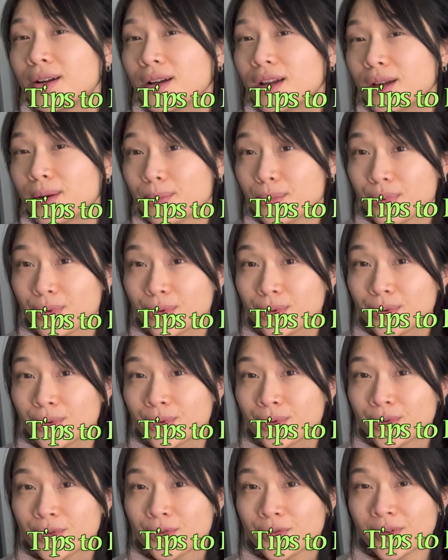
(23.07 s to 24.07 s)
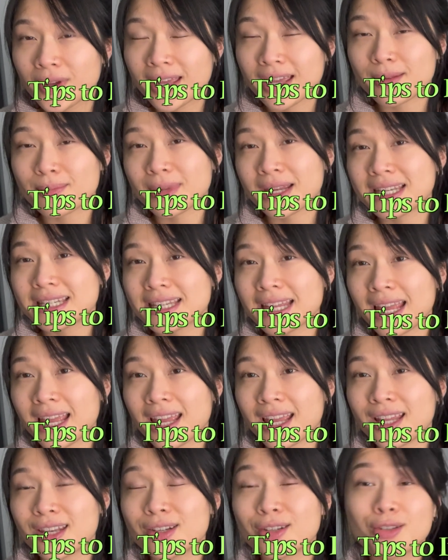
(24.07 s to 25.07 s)
improve, and
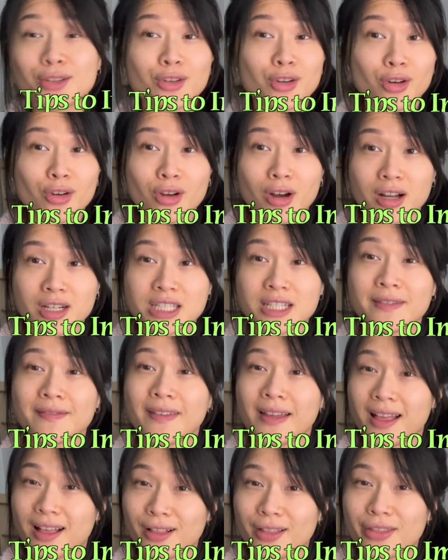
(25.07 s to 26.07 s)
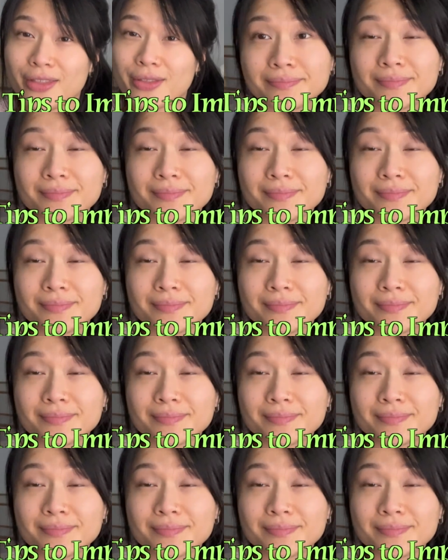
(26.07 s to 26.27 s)
maintain your cognitive health,